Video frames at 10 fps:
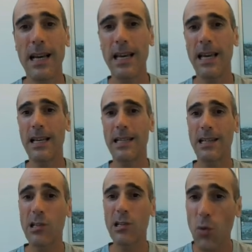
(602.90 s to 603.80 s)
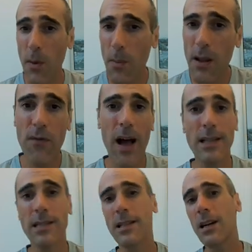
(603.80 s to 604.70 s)
is extremely
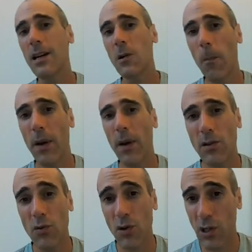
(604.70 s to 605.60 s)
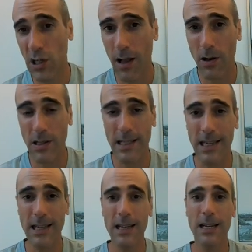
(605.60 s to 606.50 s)
fast compared to the share
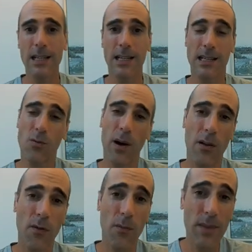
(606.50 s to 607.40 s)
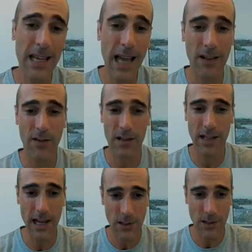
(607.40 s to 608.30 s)
hosting. This is one of the big
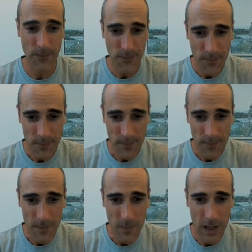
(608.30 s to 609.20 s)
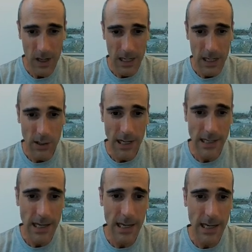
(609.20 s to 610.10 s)
advantage. You can
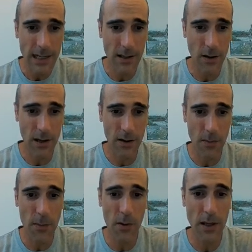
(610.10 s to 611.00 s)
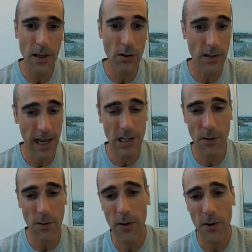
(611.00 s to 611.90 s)
see here the, the memory usage.
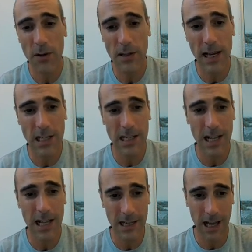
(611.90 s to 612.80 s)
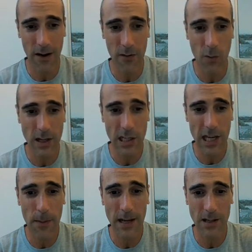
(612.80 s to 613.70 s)
The memory usage is like uh, one
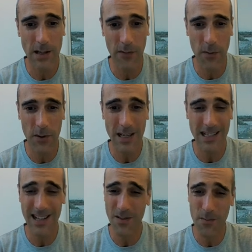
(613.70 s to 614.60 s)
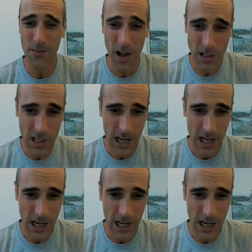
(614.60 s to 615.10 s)
gigabyte of memory. It's not much,